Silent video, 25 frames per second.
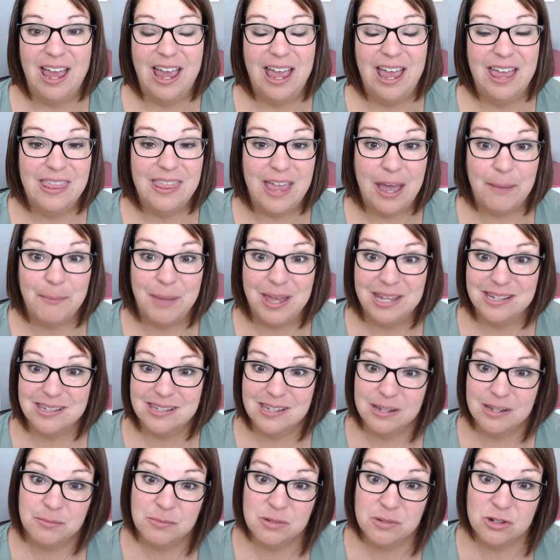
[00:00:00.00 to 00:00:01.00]
And that meant
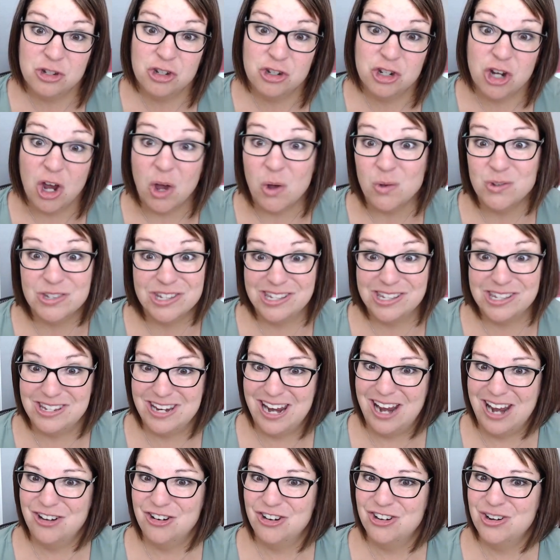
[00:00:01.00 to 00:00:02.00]
some chose the
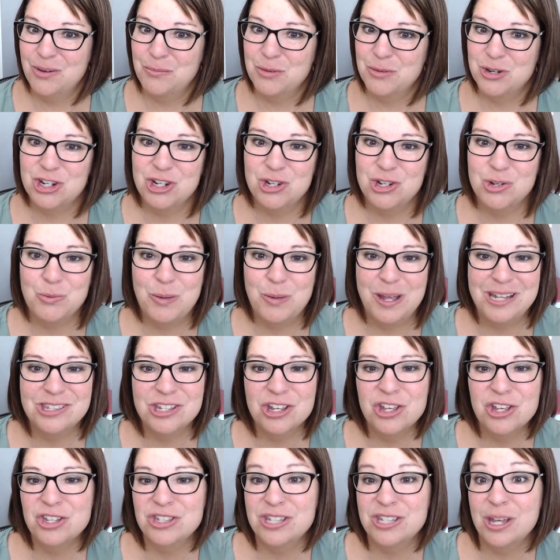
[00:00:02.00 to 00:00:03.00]
standard number two
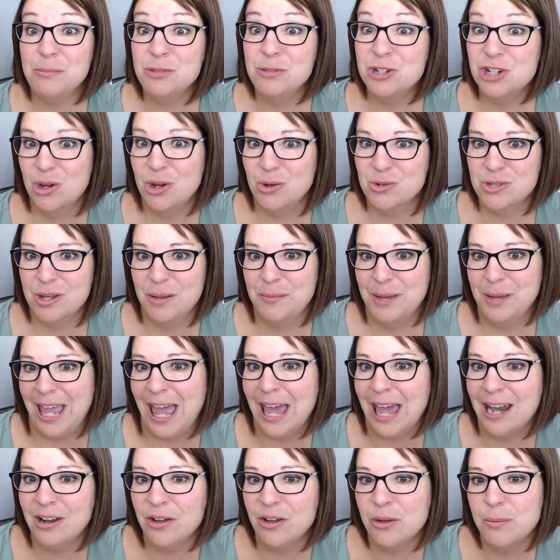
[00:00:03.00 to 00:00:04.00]
pencil, some chose a
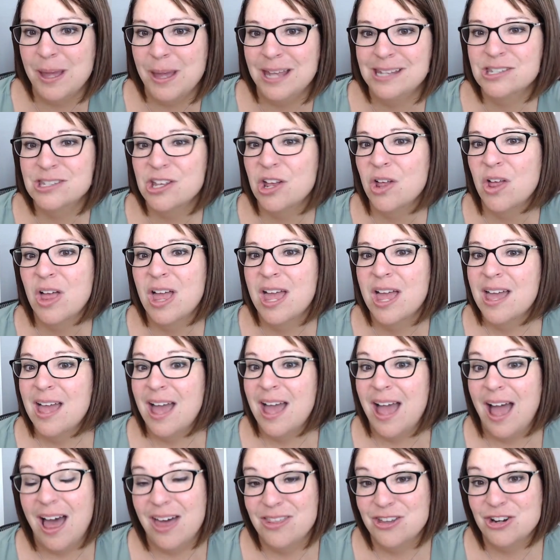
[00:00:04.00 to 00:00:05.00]
mechanical pencil,
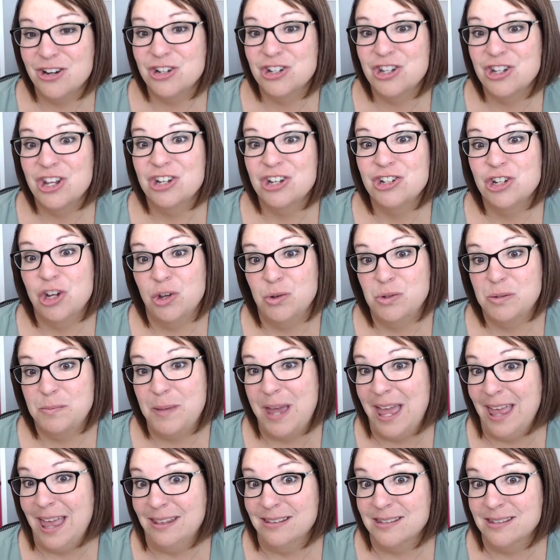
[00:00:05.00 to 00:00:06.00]
others
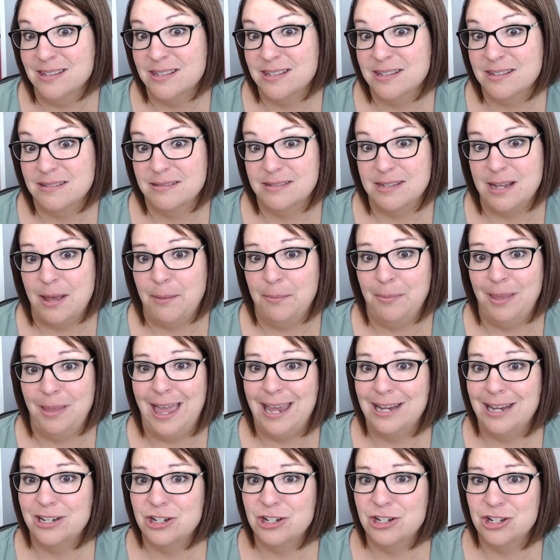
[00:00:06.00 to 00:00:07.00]
chose pens. Some
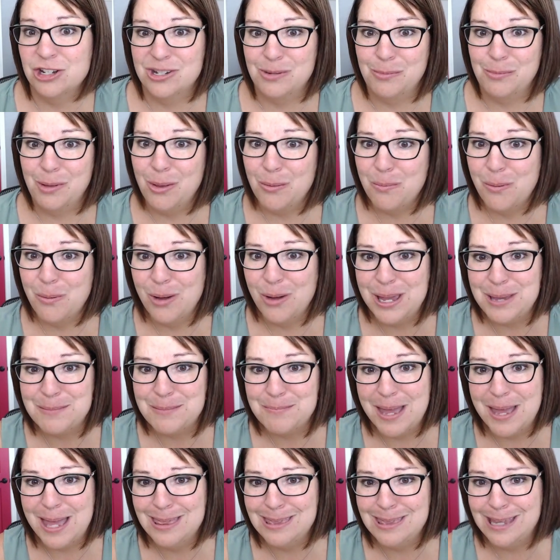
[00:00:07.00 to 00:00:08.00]
liked just a
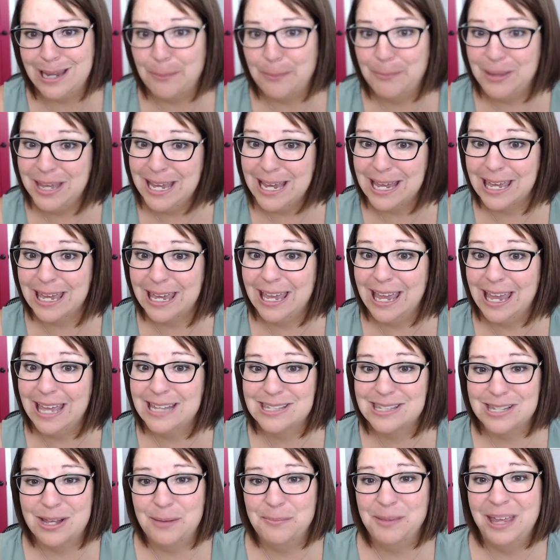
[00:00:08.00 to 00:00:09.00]
ballpoint pen like a Bic,
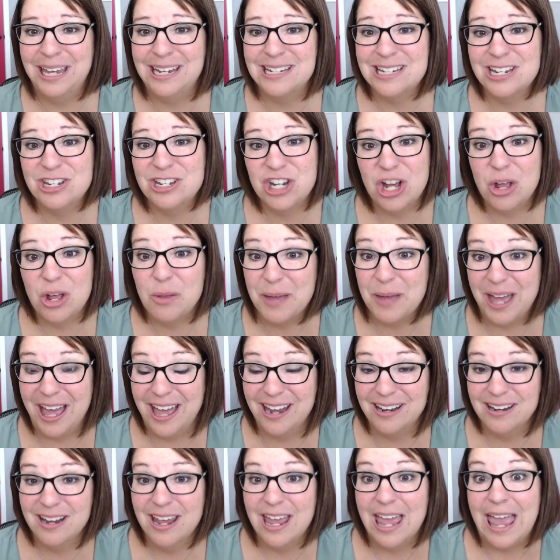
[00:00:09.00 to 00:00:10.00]
and some liked a gel
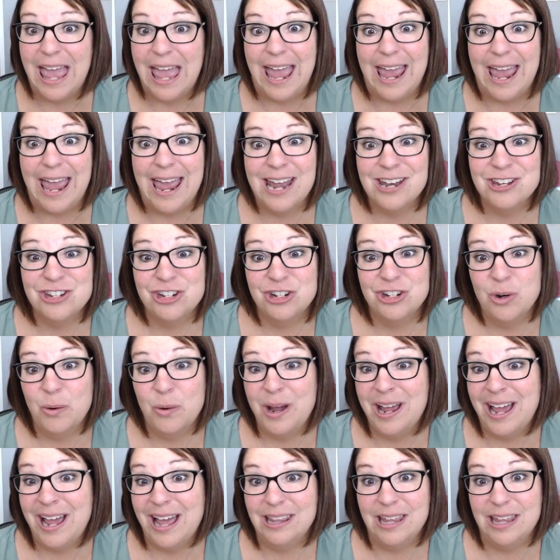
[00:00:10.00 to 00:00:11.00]
pen. And you know
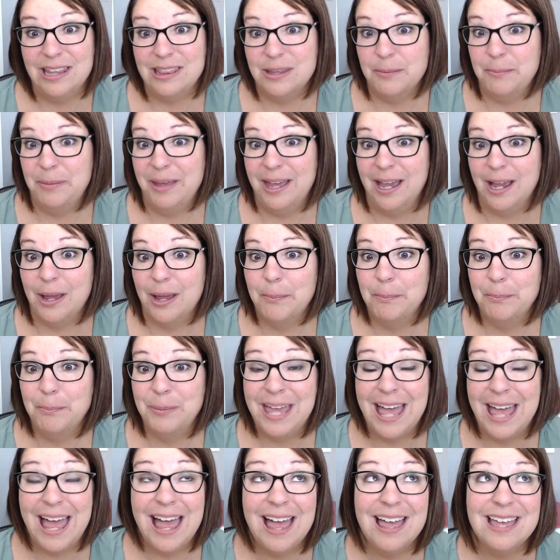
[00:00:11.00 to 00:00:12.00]
what? I'll let them pick
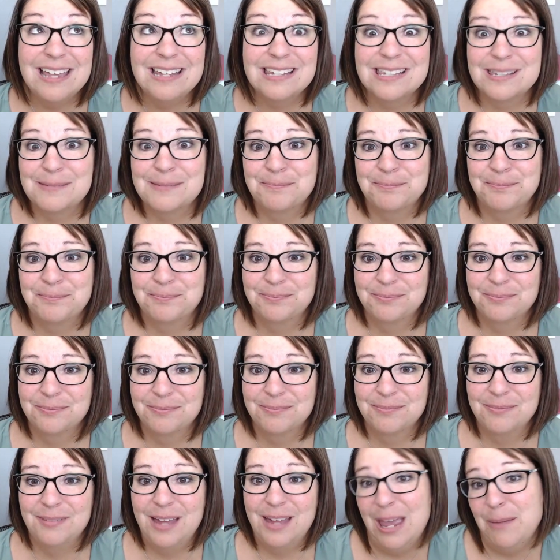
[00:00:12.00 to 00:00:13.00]
because
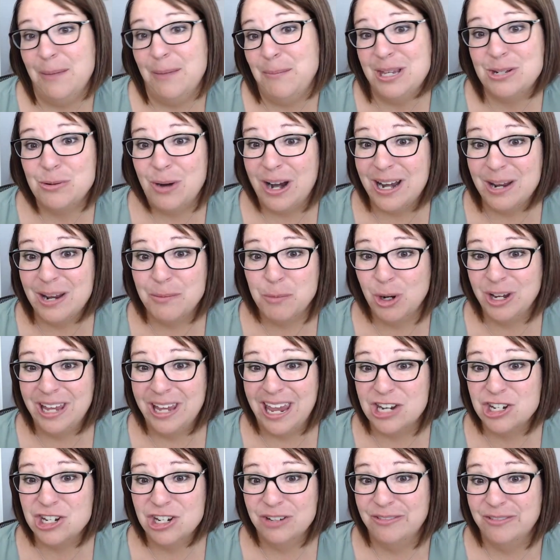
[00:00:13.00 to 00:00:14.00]
it makes writing more
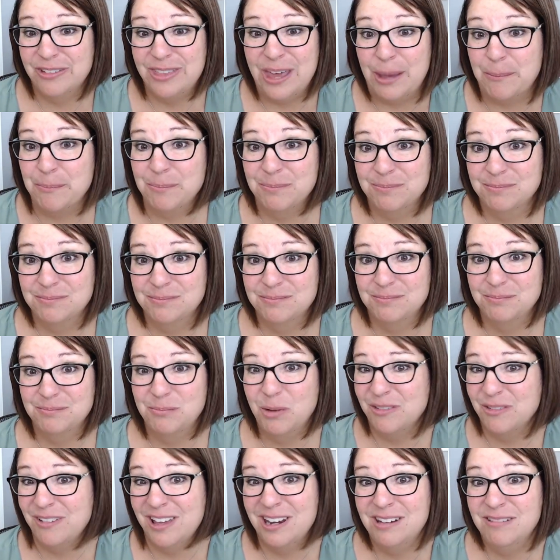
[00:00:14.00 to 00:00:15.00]
engaging for them,
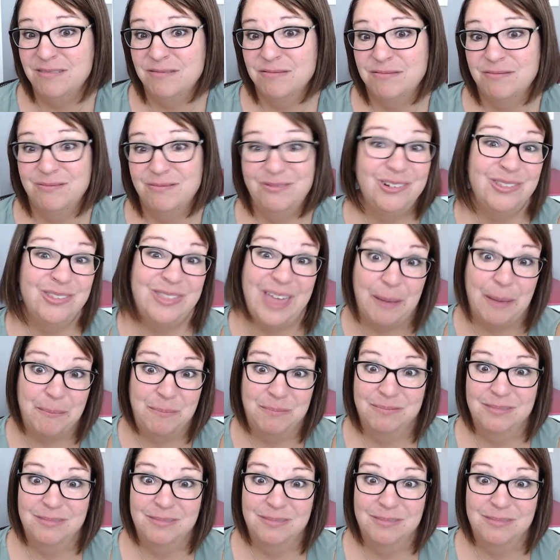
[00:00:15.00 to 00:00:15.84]
more fun for them.